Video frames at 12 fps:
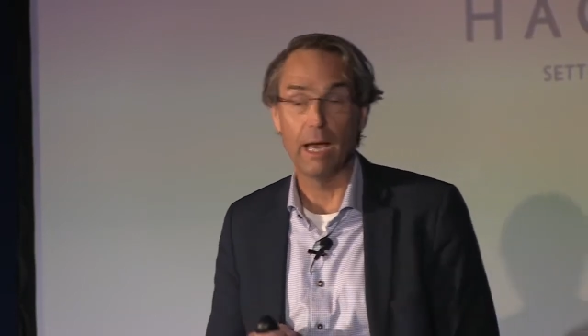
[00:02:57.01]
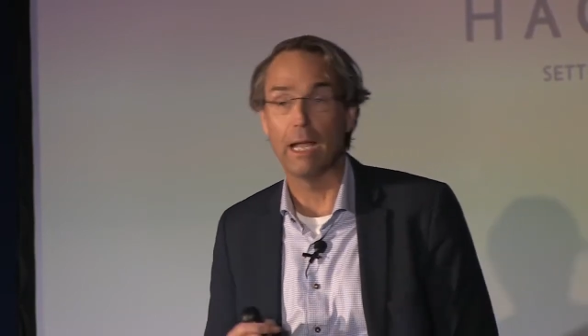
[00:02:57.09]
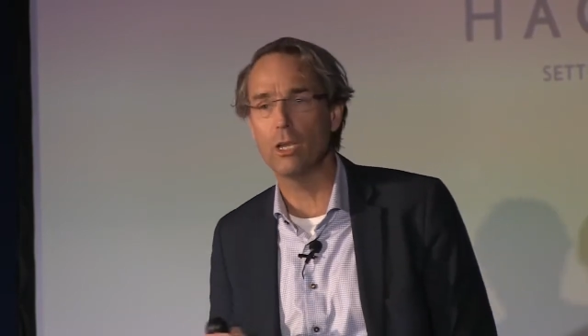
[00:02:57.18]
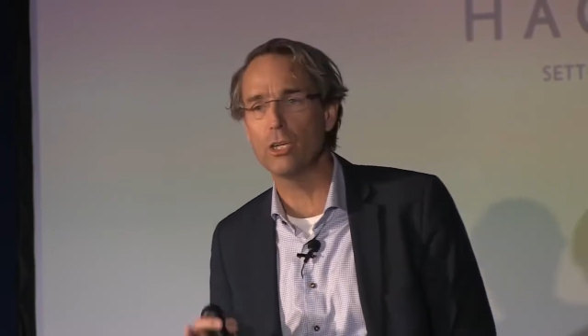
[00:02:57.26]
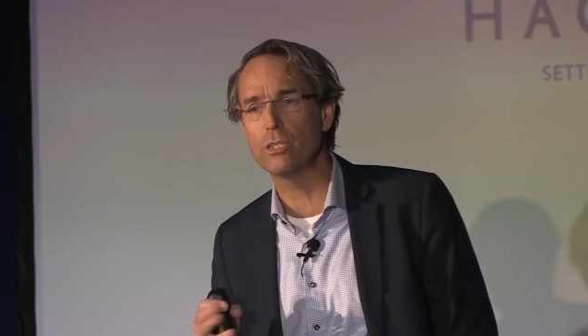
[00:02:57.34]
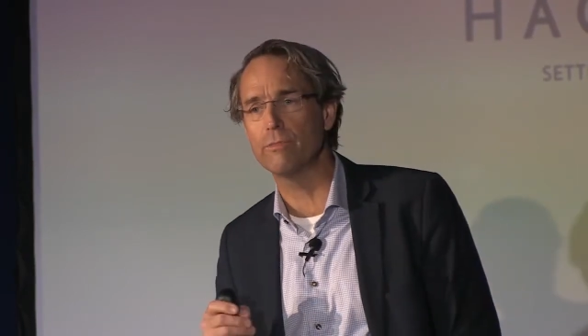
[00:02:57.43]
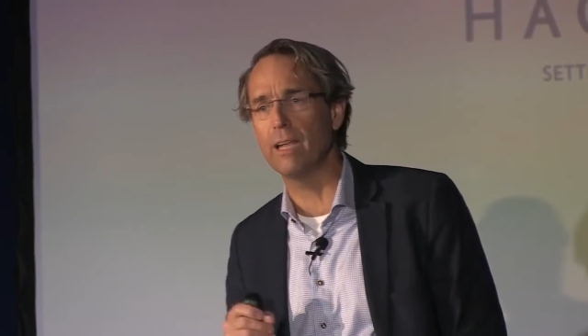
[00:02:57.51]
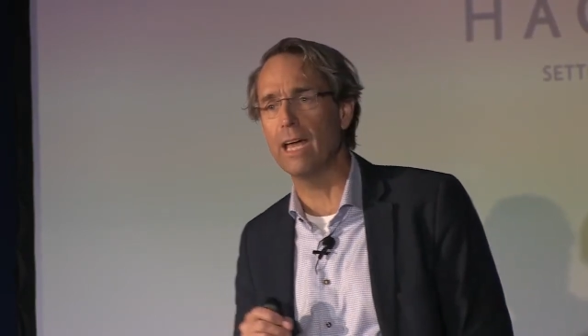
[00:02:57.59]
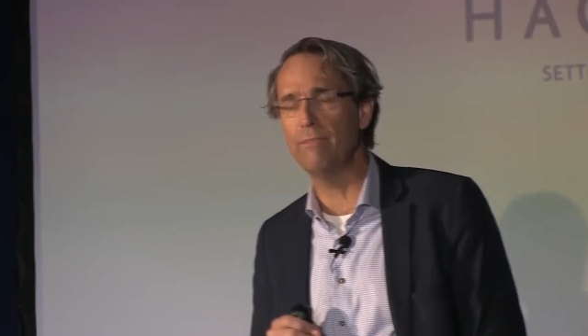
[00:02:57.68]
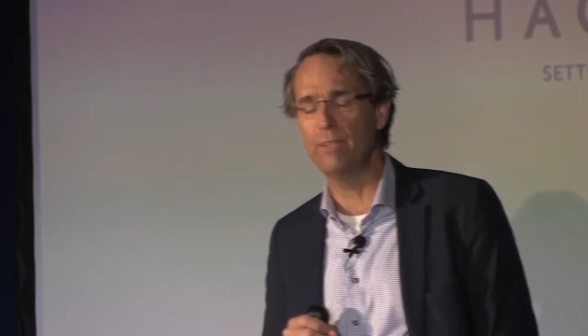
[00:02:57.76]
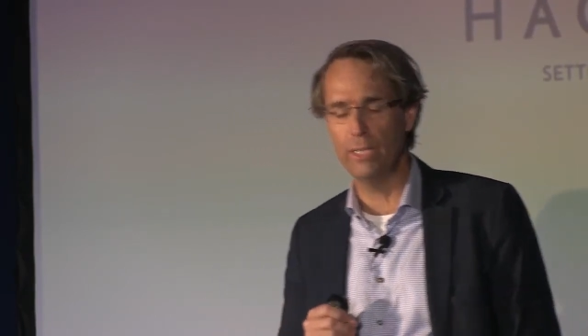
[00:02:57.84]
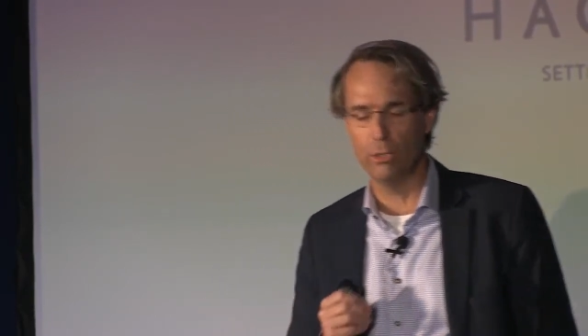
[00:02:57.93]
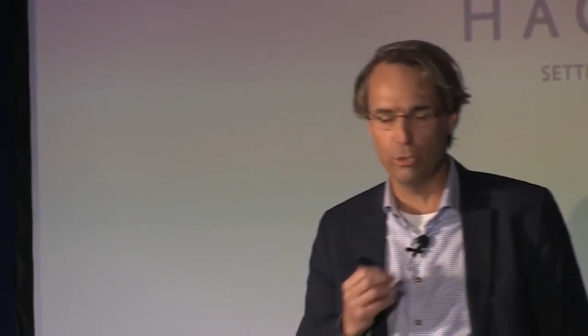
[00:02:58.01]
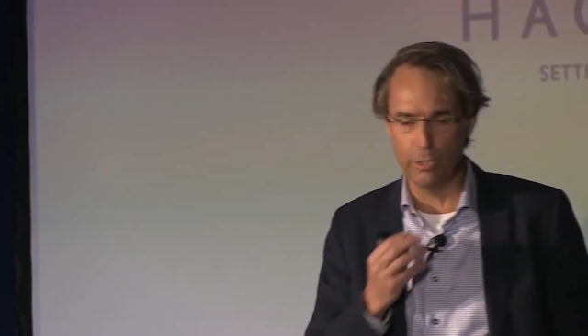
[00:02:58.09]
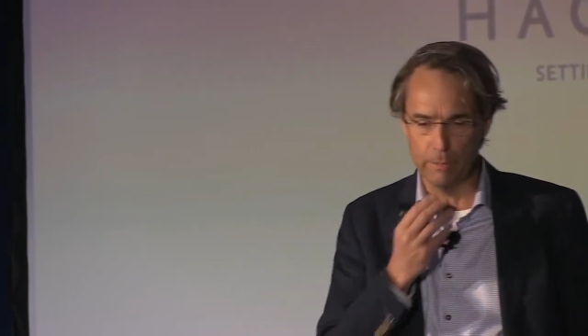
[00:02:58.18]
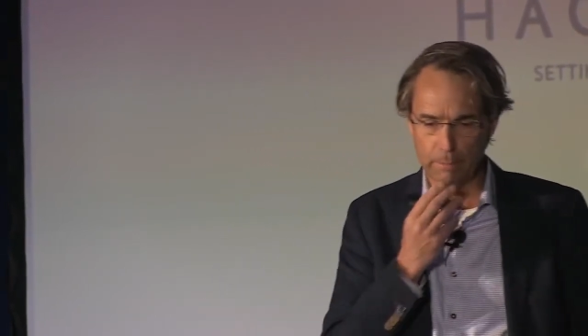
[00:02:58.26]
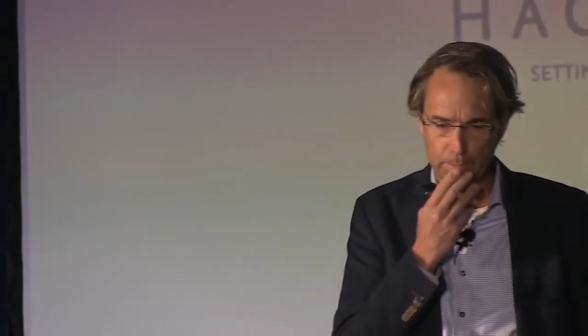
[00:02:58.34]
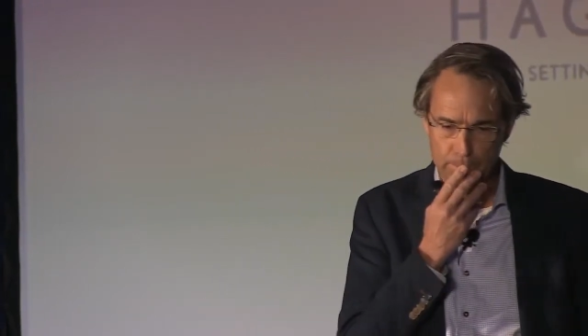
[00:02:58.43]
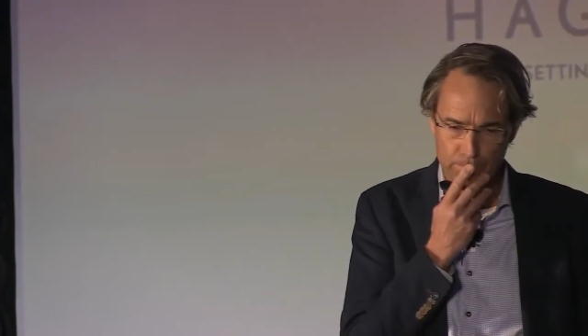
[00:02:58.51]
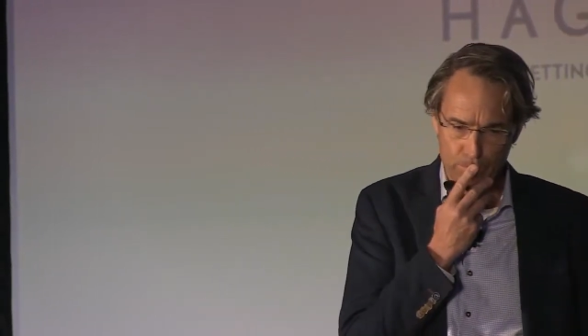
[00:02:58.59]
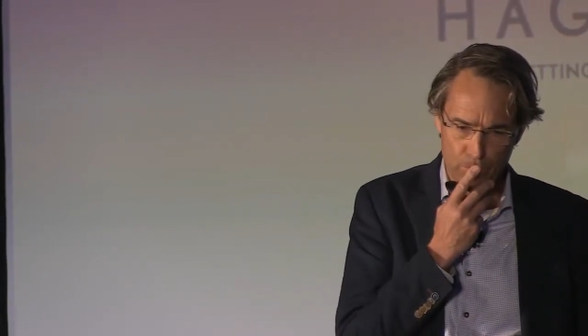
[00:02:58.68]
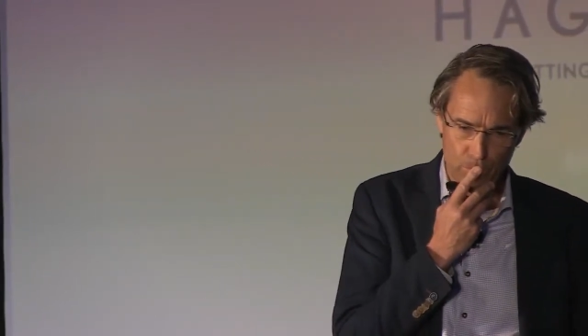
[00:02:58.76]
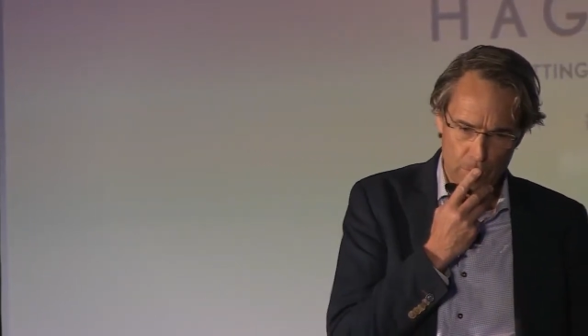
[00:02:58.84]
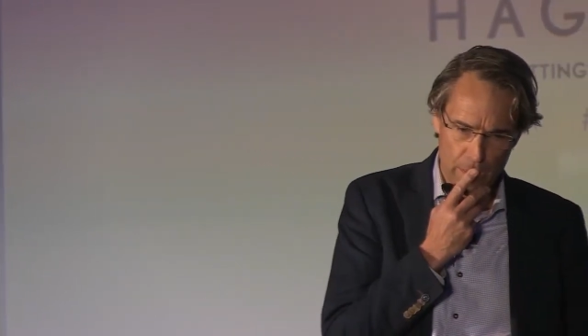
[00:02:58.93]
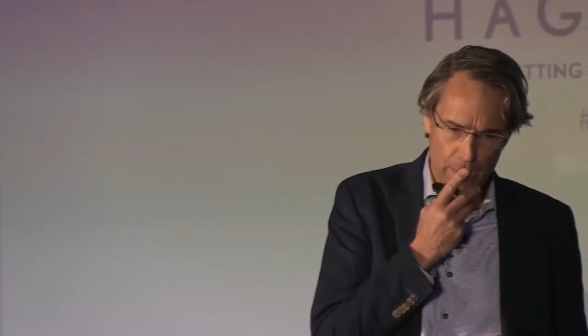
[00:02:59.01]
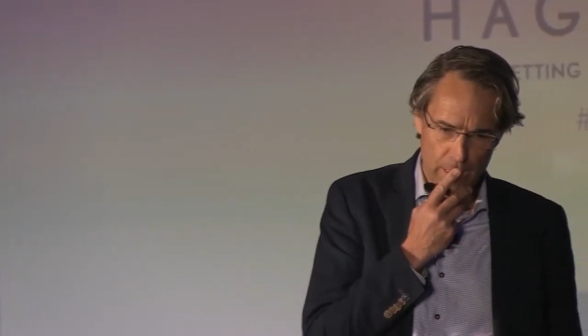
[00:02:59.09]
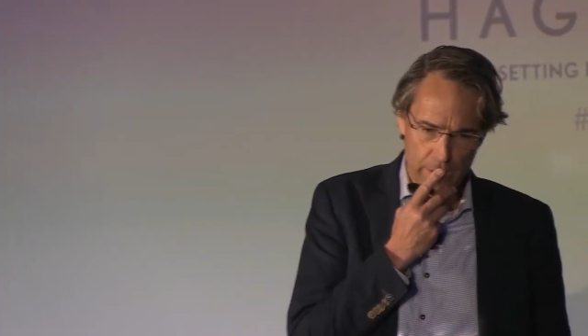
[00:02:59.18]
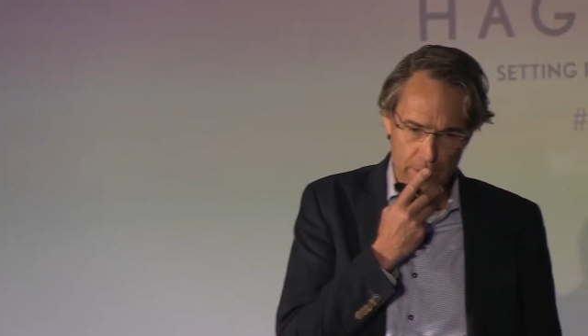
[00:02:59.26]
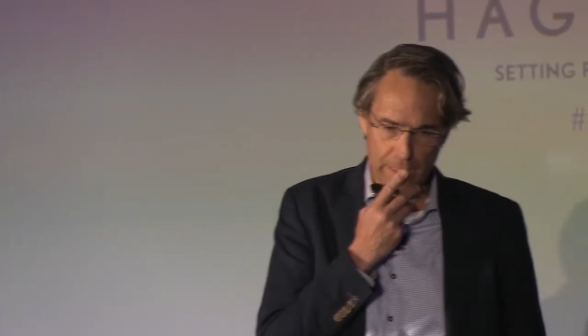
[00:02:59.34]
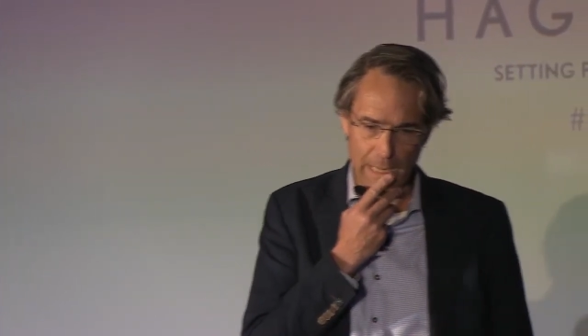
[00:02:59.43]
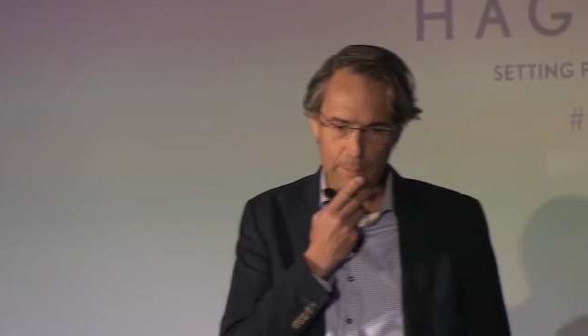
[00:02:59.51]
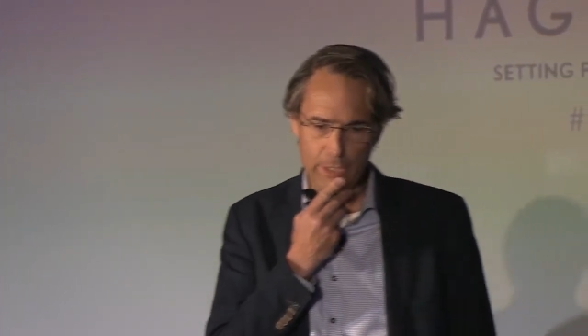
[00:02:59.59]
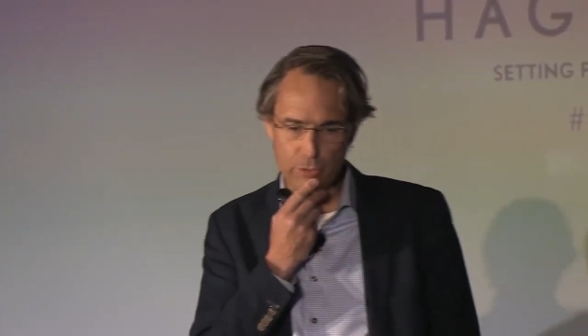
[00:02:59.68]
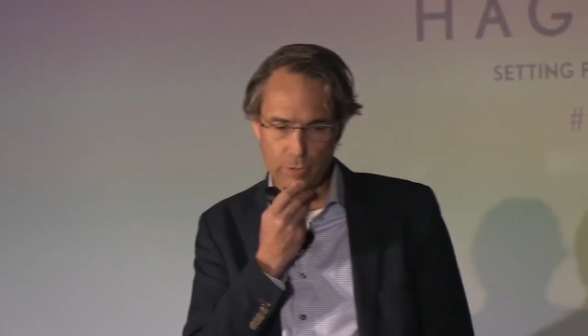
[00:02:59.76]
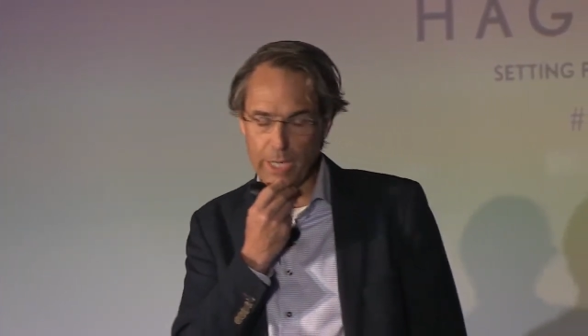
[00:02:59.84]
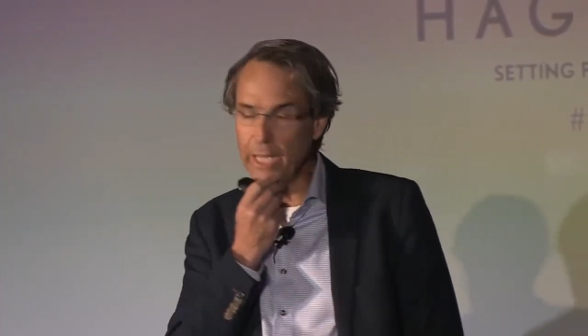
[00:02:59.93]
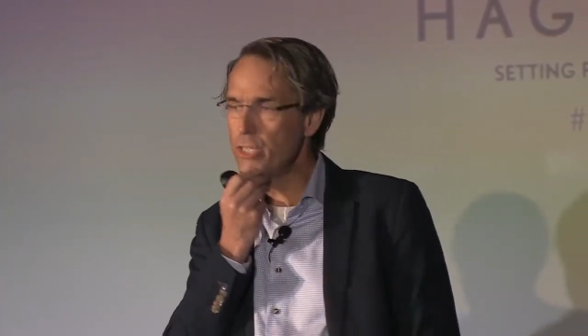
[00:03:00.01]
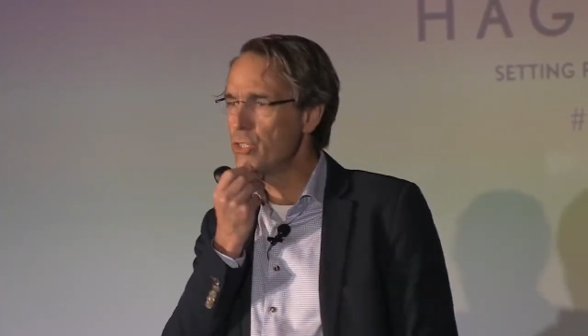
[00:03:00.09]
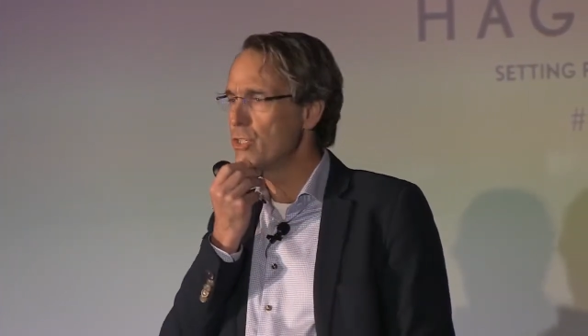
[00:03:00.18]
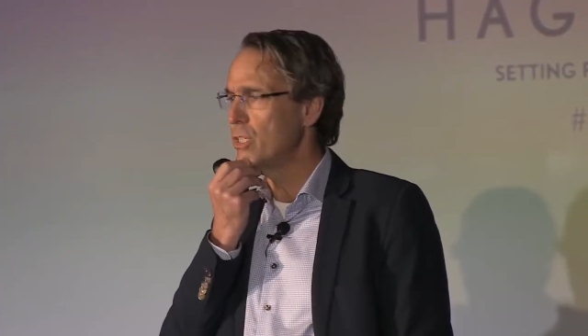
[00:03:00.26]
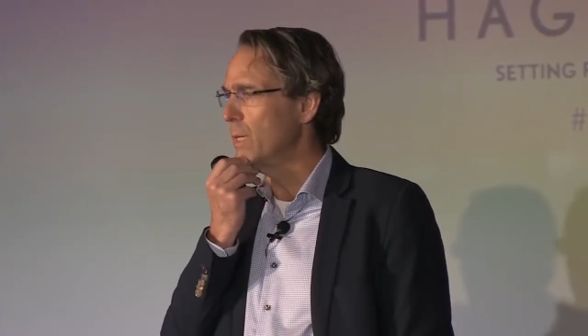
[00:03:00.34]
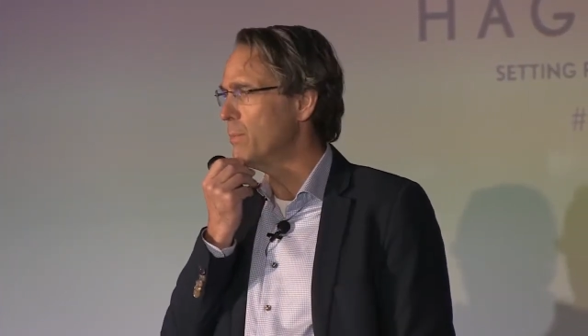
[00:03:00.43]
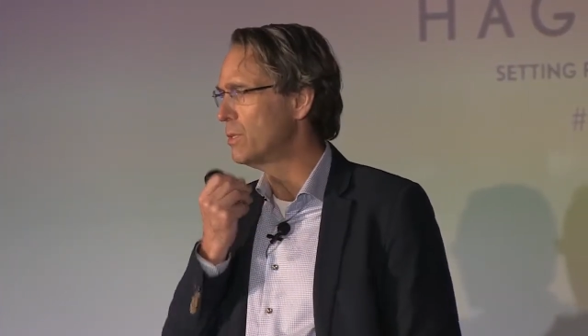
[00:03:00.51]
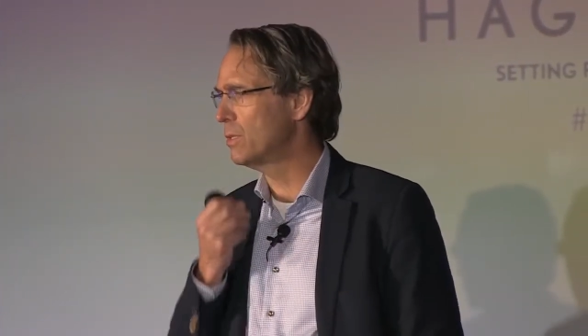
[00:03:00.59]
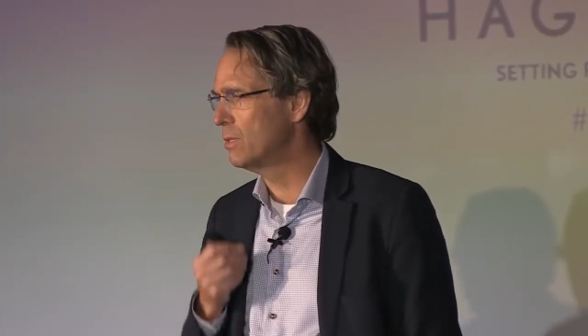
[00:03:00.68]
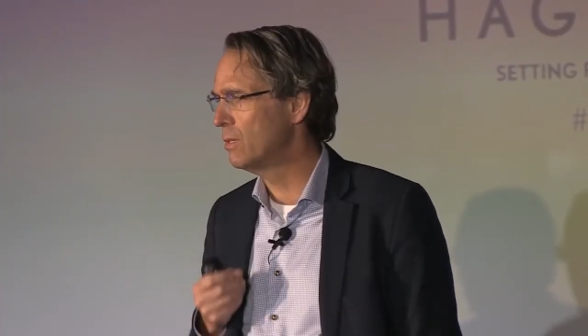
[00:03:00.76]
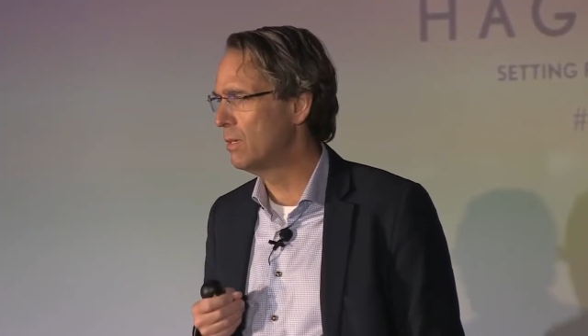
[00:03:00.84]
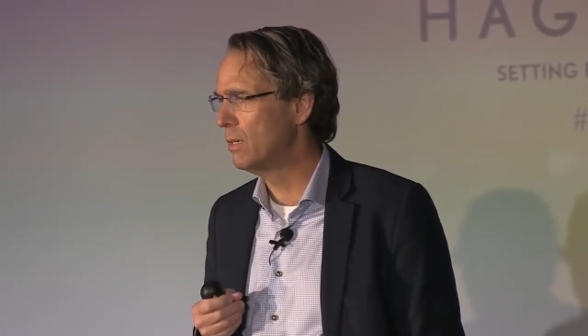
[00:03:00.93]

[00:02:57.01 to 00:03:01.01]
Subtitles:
and loss of livelihood to damaged relationships